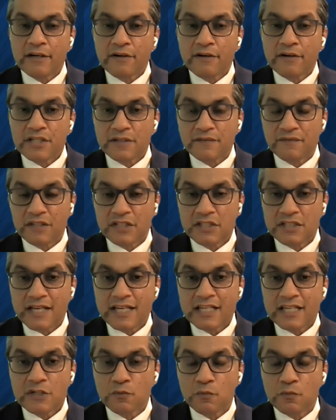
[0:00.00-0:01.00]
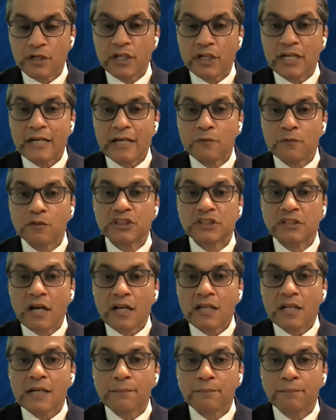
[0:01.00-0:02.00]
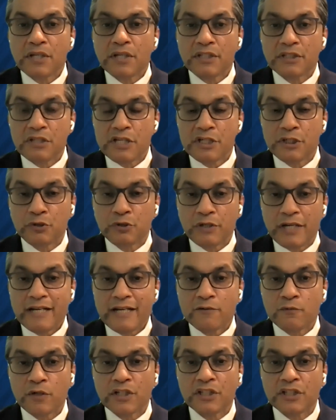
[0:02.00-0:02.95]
areas of the chest where it was not completely drained,